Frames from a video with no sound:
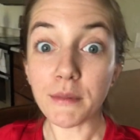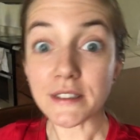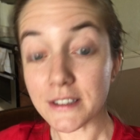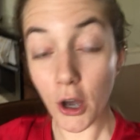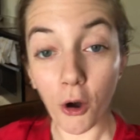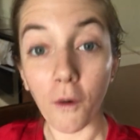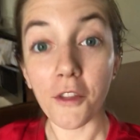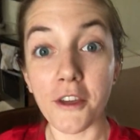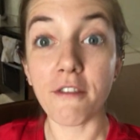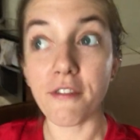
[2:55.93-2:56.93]
So
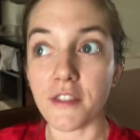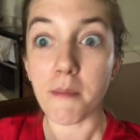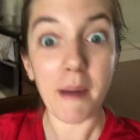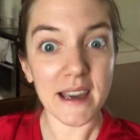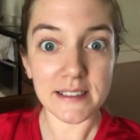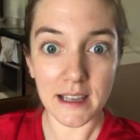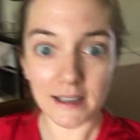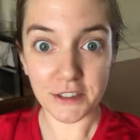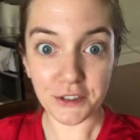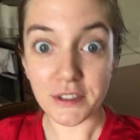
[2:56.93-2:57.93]
the base
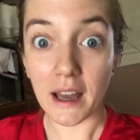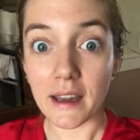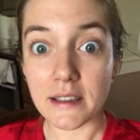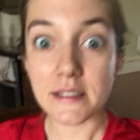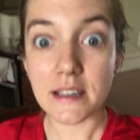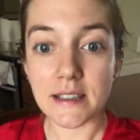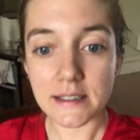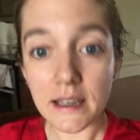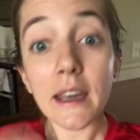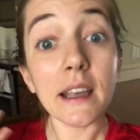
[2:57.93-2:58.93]
exercise
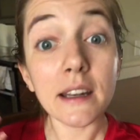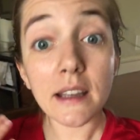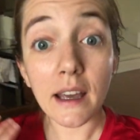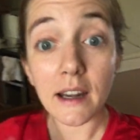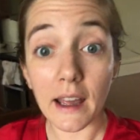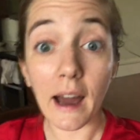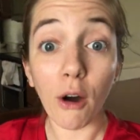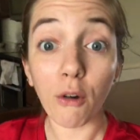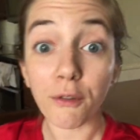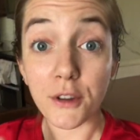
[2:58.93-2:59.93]
is in and
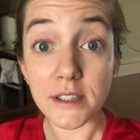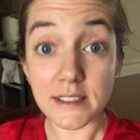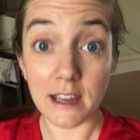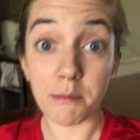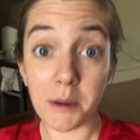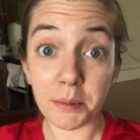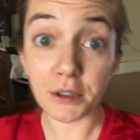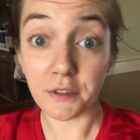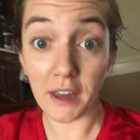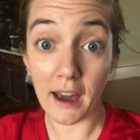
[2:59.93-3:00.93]
out for the same number
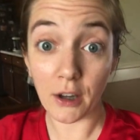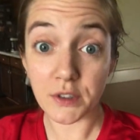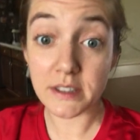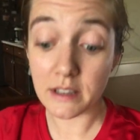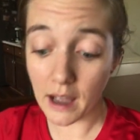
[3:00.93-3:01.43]
of counts.